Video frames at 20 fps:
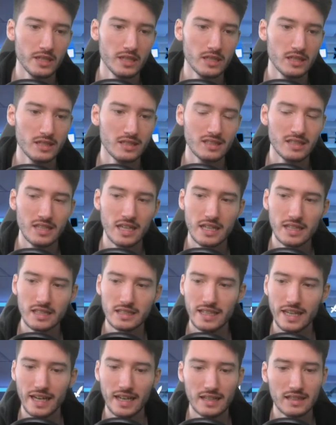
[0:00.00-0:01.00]
It's another
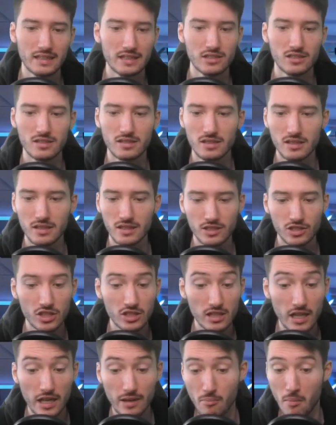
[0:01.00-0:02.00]
deck that just
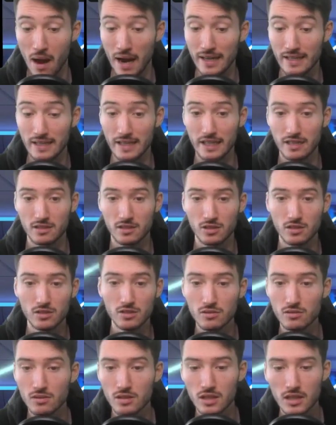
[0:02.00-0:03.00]
like my deck
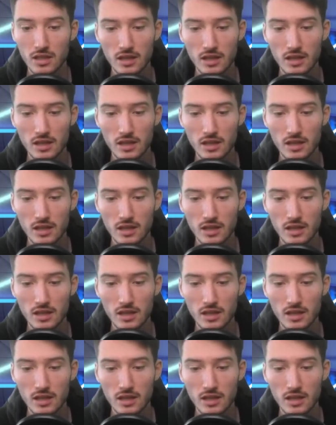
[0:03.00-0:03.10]
too.